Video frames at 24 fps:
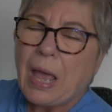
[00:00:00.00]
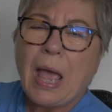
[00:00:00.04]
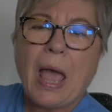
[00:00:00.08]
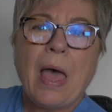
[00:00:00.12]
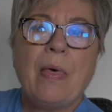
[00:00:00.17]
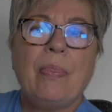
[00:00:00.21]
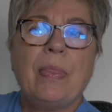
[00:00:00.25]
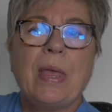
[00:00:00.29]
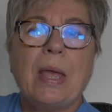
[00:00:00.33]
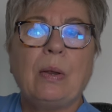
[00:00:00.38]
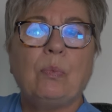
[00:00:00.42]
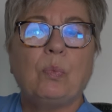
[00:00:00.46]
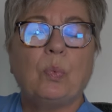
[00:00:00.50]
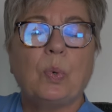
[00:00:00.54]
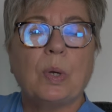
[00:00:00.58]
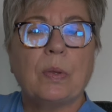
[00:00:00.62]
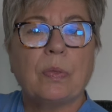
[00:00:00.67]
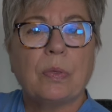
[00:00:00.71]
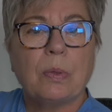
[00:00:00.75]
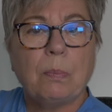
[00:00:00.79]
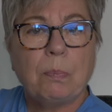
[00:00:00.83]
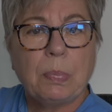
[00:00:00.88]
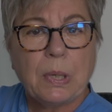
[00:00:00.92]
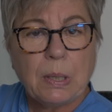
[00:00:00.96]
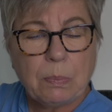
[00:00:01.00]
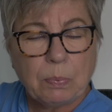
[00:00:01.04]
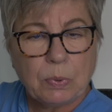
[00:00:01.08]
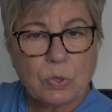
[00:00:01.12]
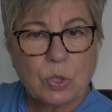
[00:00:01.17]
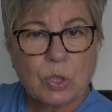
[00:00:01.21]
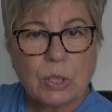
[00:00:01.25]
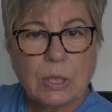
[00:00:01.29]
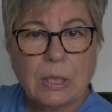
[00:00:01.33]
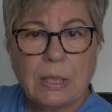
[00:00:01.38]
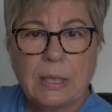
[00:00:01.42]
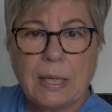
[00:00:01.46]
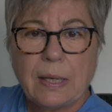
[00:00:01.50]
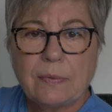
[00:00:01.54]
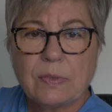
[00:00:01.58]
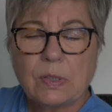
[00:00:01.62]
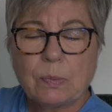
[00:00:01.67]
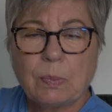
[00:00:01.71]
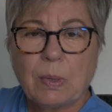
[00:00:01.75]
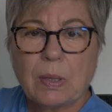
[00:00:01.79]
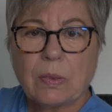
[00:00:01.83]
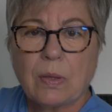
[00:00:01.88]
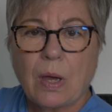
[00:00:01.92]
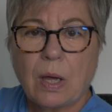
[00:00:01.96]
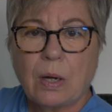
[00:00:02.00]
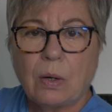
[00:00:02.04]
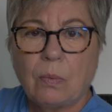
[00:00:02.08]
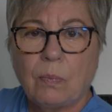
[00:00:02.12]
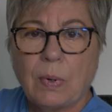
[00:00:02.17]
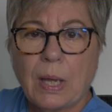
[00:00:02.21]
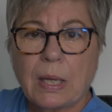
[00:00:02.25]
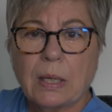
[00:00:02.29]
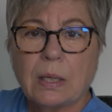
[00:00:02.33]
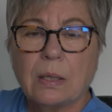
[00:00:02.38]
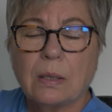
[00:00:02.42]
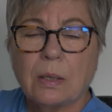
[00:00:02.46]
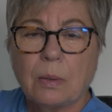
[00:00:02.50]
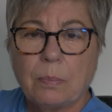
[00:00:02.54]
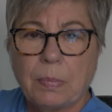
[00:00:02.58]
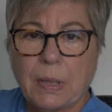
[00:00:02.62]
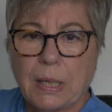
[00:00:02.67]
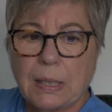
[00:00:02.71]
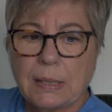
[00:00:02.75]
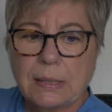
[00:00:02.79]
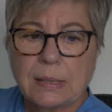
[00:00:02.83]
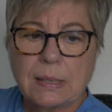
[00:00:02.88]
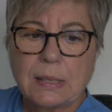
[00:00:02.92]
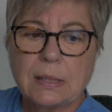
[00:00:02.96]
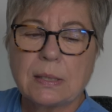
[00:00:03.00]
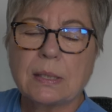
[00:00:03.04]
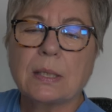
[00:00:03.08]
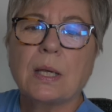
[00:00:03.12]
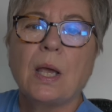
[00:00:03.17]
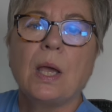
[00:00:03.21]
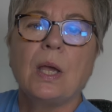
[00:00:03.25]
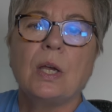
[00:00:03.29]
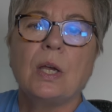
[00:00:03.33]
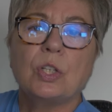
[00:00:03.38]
And then with the people she lives with on a regular basis,